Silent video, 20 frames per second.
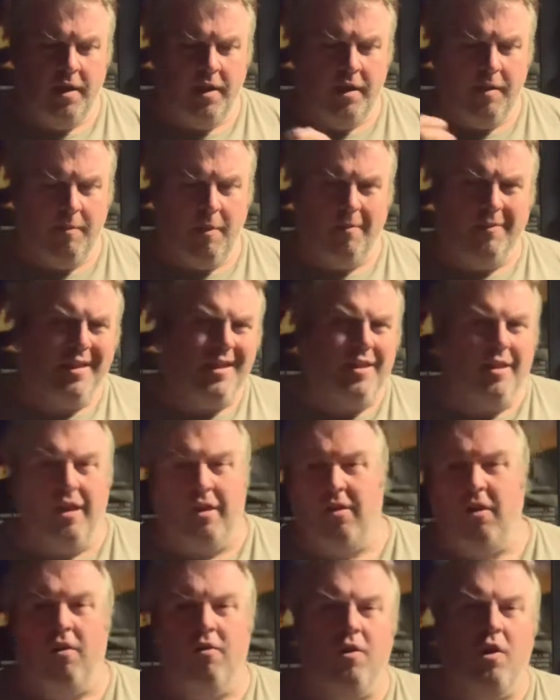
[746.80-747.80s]
The moment they
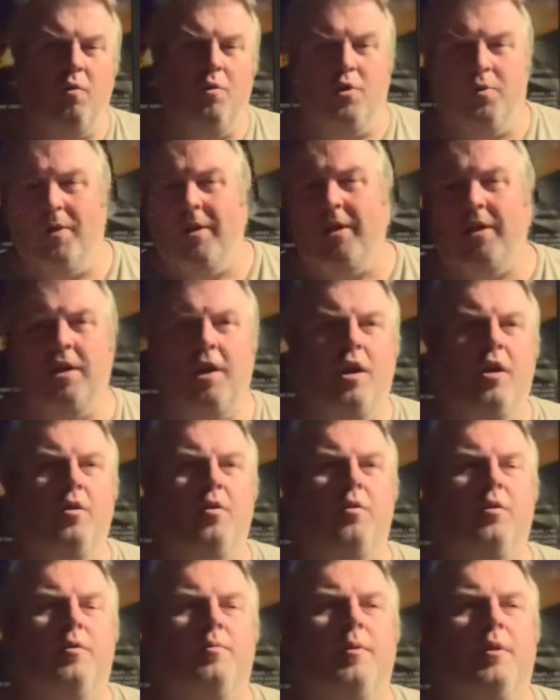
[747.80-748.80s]
don't know which way to
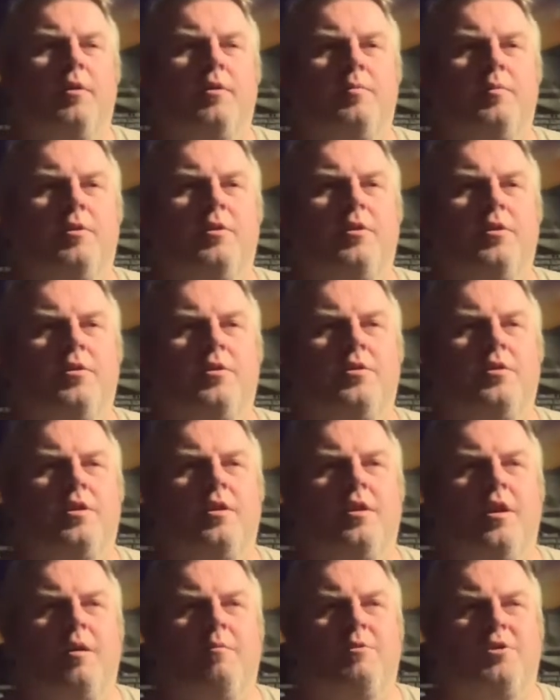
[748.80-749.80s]
go, I suppose, because
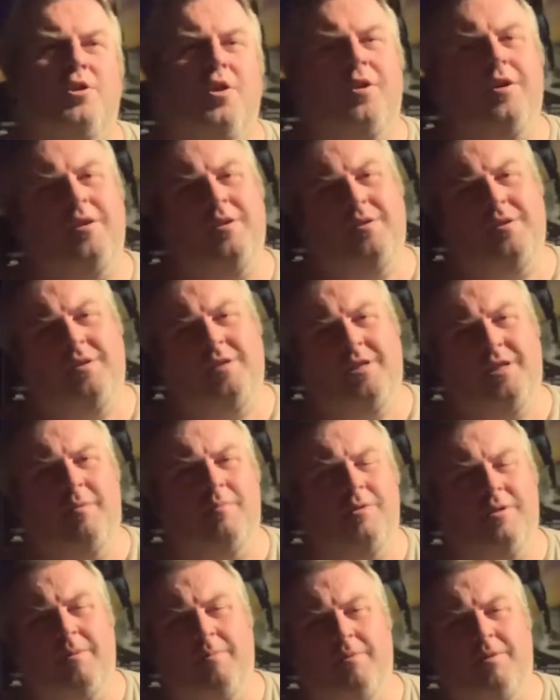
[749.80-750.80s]
I'm showing some
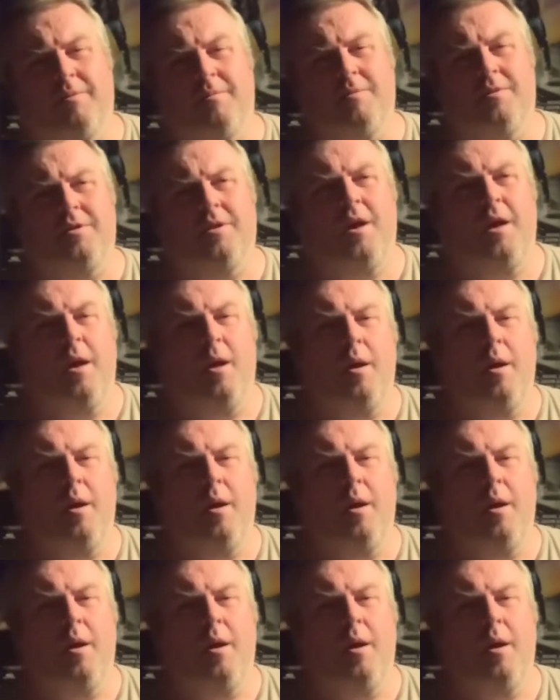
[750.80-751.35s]
symptoms.